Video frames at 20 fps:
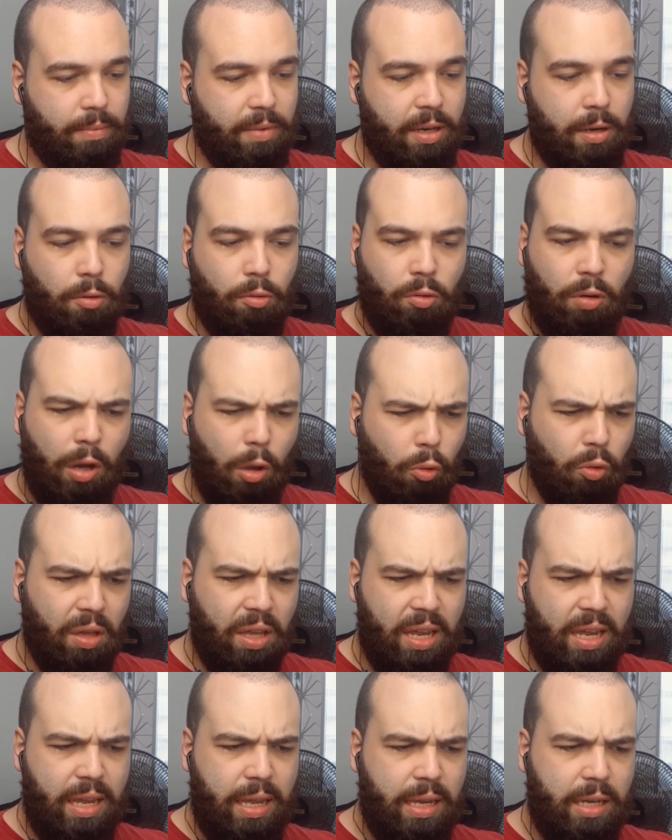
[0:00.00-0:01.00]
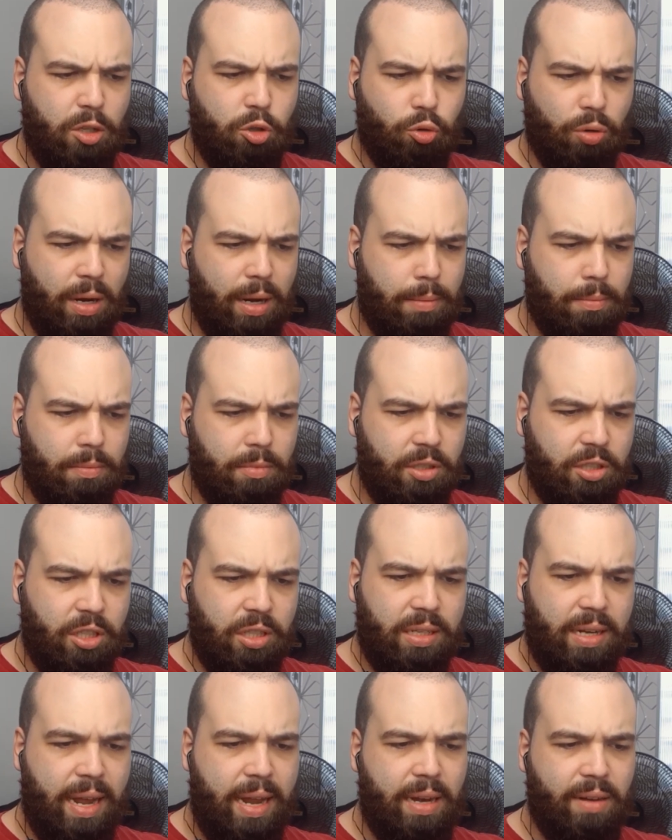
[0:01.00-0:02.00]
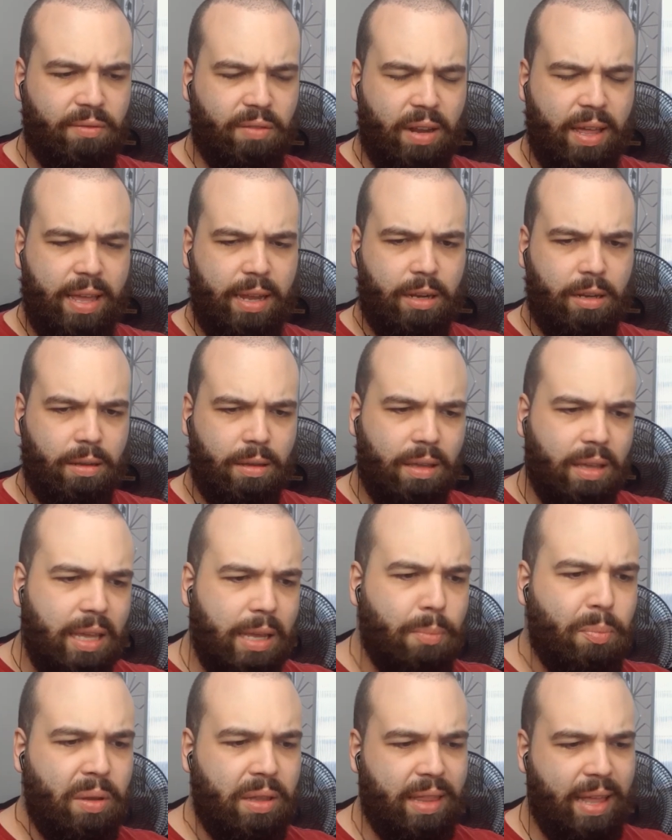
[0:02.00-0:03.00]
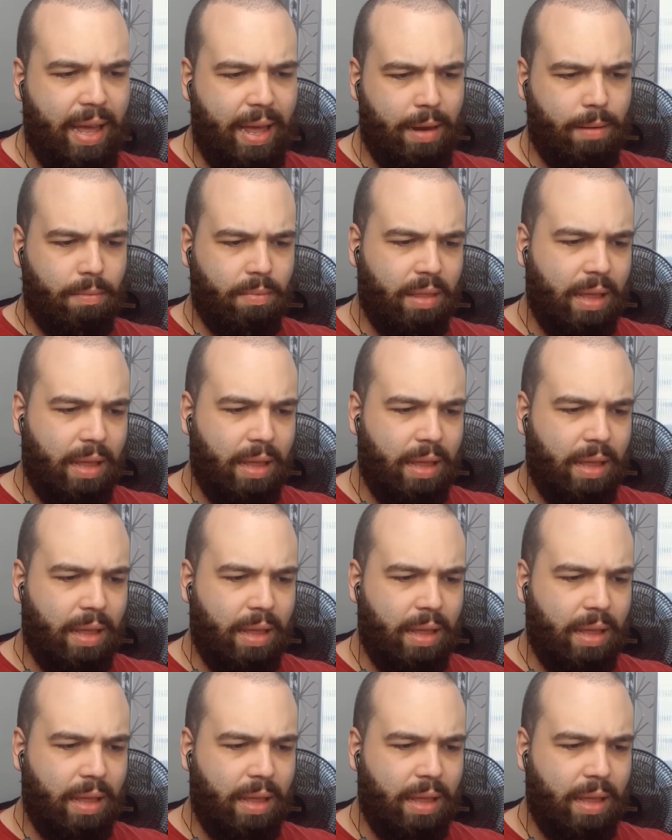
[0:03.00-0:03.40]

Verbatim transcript: you know, low key drums, just kind of like keeping that,